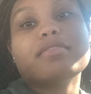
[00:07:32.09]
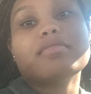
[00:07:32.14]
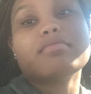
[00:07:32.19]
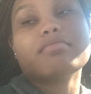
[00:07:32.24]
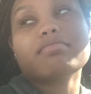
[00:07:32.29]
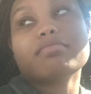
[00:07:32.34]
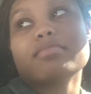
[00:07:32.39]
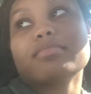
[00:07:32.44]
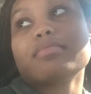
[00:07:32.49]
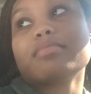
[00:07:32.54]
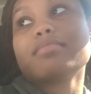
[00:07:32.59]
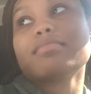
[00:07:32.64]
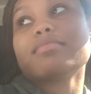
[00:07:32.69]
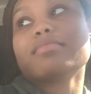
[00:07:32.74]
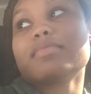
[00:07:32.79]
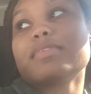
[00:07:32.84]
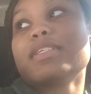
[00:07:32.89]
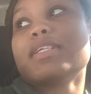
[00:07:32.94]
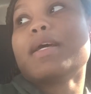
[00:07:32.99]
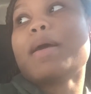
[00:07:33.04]

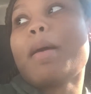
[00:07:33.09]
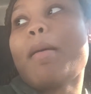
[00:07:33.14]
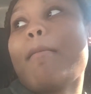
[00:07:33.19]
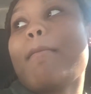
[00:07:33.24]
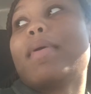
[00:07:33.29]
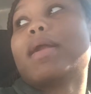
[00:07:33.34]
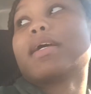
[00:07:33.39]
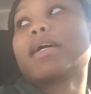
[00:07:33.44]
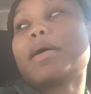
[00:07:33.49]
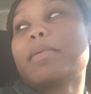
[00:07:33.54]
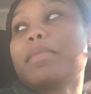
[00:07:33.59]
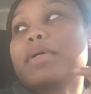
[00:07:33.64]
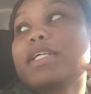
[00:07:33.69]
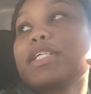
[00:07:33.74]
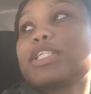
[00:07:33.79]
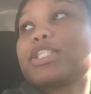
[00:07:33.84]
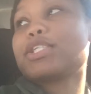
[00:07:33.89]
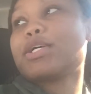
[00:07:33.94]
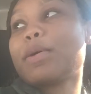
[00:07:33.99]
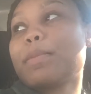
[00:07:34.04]
Better come and
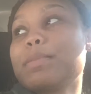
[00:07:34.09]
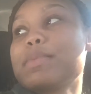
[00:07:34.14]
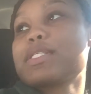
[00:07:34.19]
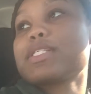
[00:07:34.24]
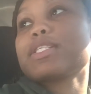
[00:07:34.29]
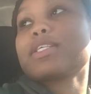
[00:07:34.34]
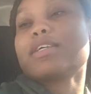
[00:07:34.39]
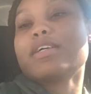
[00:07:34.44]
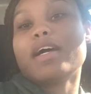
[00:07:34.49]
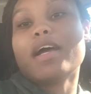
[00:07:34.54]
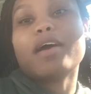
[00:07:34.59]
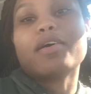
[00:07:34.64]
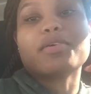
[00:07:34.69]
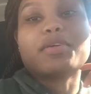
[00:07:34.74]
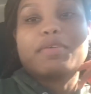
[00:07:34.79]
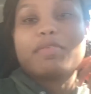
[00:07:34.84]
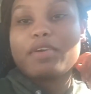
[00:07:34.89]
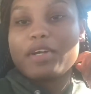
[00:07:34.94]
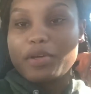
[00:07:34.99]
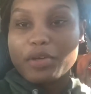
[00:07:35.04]
get your miss. I don't
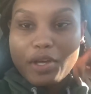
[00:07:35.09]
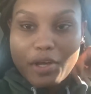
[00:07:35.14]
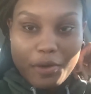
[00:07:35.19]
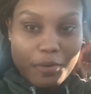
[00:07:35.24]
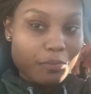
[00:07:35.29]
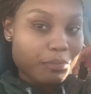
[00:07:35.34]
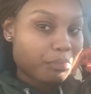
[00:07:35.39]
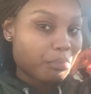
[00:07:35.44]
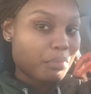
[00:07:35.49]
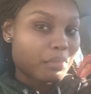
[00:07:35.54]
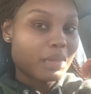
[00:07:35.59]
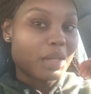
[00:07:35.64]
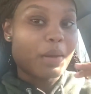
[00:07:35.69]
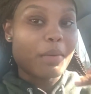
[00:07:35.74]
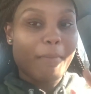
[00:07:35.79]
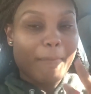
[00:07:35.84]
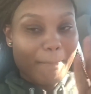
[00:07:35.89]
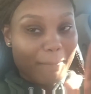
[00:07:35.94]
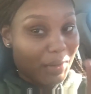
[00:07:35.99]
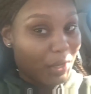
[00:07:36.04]
even know, y'all.
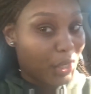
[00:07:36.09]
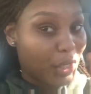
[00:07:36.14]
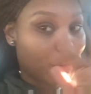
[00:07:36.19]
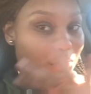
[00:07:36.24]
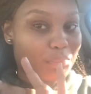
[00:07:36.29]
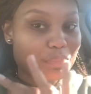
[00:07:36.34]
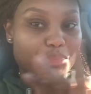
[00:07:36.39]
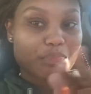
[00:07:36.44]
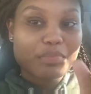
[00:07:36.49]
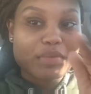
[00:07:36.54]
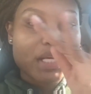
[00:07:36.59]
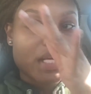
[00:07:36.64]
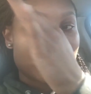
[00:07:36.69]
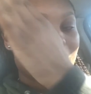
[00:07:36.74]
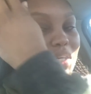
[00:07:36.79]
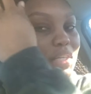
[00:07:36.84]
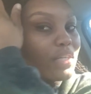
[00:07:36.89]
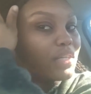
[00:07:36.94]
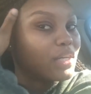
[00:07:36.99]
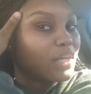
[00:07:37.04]
But
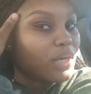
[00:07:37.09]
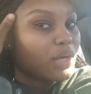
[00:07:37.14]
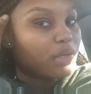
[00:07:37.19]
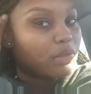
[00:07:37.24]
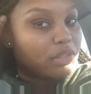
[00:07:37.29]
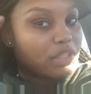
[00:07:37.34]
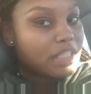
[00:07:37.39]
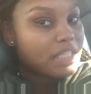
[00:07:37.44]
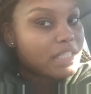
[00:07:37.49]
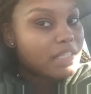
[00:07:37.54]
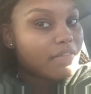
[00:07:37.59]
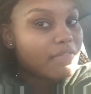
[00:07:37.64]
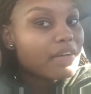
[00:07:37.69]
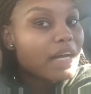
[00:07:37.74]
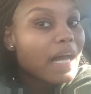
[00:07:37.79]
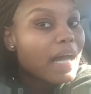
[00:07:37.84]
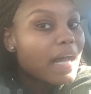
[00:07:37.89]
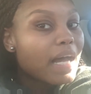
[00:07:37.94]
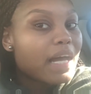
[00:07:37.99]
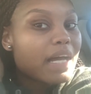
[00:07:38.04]
you know, just the
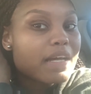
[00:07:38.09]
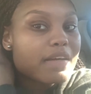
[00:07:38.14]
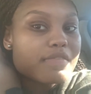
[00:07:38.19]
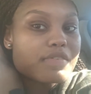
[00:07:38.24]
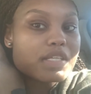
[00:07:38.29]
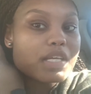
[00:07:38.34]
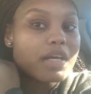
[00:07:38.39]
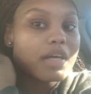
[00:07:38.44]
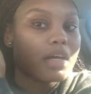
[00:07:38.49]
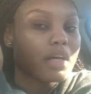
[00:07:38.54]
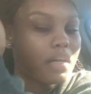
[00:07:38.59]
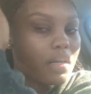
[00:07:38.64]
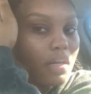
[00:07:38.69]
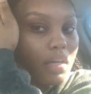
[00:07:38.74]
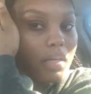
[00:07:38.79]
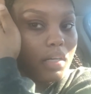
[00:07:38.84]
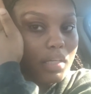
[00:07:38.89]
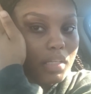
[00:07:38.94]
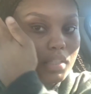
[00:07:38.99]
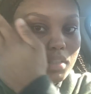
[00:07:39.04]
vibes.
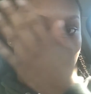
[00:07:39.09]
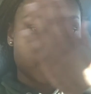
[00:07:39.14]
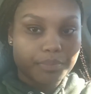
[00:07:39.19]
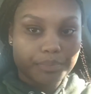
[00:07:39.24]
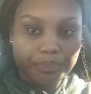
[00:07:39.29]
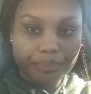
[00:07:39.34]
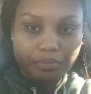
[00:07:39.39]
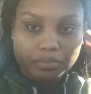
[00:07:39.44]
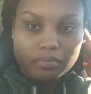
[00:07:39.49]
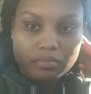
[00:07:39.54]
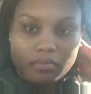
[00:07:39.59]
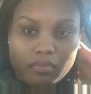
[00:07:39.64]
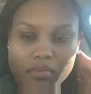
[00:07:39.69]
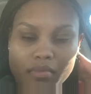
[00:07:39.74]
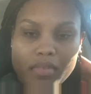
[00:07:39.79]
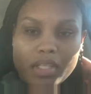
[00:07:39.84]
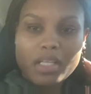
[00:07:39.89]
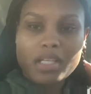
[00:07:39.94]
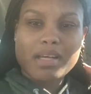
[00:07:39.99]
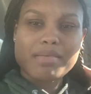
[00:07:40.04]
I'm
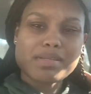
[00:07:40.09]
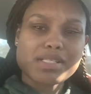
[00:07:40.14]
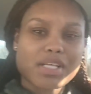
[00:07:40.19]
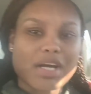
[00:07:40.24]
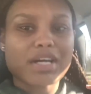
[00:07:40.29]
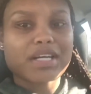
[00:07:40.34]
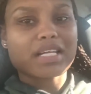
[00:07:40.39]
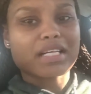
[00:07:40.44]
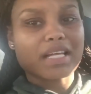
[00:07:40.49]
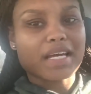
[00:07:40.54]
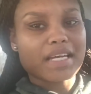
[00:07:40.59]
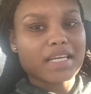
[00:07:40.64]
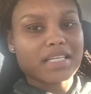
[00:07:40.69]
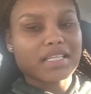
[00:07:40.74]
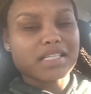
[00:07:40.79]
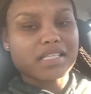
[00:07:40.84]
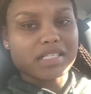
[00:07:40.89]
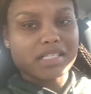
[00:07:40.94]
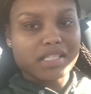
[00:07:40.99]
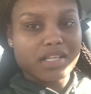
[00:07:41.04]
sorry the
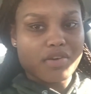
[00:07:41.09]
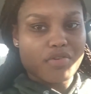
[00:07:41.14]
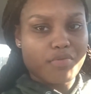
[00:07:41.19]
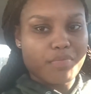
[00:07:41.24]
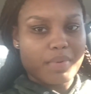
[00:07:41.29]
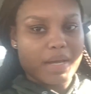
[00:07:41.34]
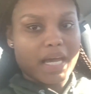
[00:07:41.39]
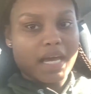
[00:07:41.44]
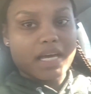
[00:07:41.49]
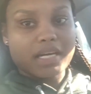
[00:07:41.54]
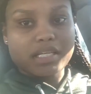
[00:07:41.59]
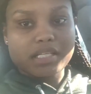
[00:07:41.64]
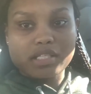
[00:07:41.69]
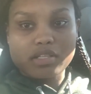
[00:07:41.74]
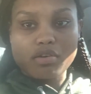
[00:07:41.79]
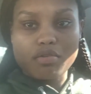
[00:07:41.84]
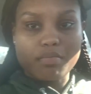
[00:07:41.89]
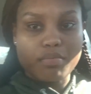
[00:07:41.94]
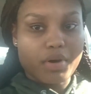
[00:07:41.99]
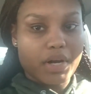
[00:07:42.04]
lighting is so bad. It's
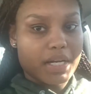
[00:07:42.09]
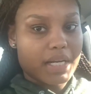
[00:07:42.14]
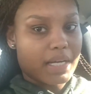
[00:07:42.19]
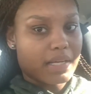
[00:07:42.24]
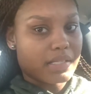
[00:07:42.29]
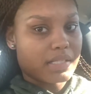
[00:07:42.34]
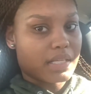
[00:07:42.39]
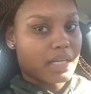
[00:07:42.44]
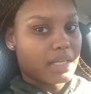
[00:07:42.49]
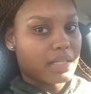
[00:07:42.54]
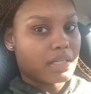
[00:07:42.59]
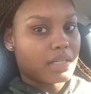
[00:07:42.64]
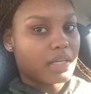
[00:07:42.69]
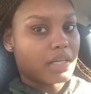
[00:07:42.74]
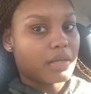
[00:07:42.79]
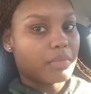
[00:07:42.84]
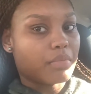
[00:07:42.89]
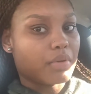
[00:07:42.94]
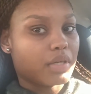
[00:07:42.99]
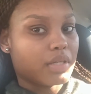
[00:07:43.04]
so bright outside
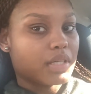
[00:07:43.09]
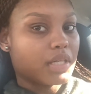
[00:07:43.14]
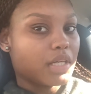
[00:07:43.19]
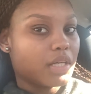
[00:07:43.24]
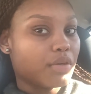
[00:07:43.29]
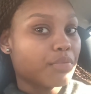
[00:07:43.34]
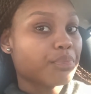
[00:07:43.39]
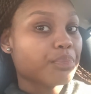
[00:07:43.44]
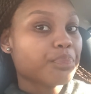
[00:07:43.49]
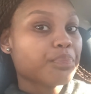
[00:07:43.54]
today, but yeah.